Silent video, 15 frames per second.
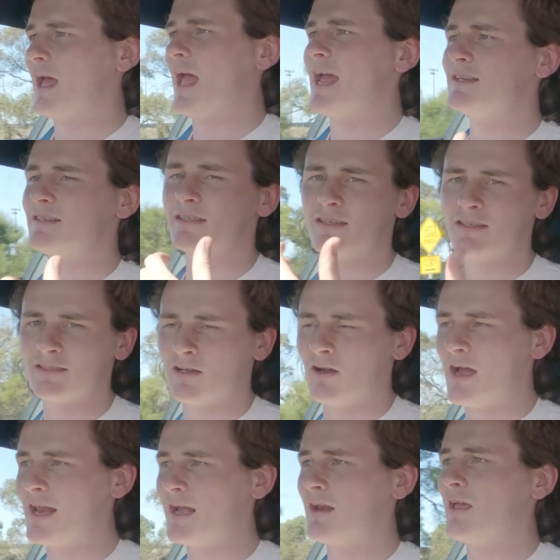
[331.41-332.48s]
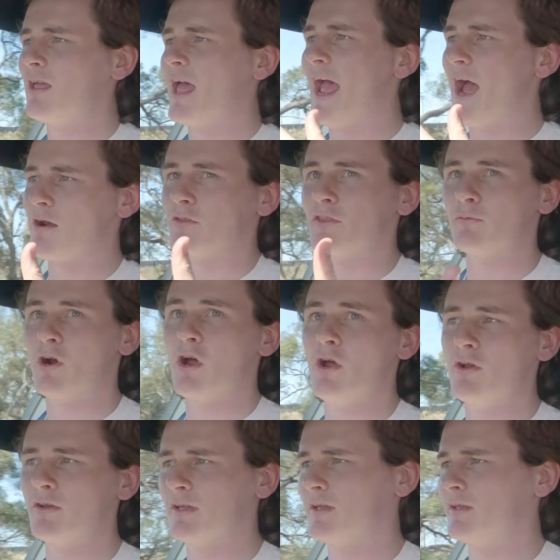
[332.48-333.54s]
and to the design out on the
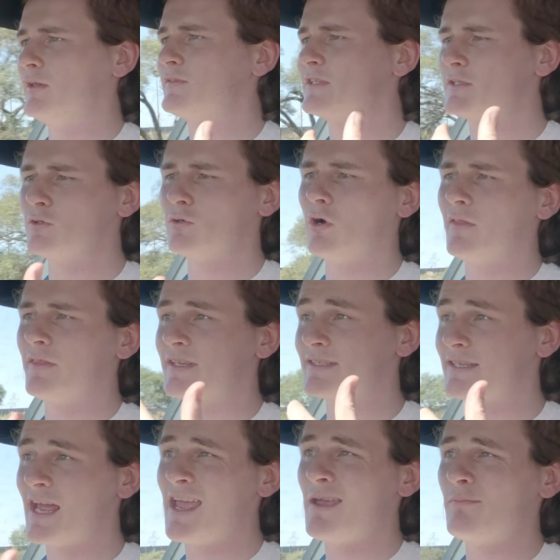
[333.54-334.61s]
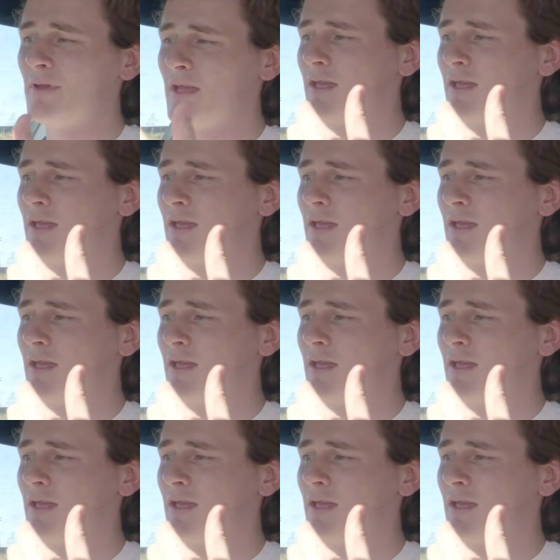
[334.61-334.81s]
road. You've still got the same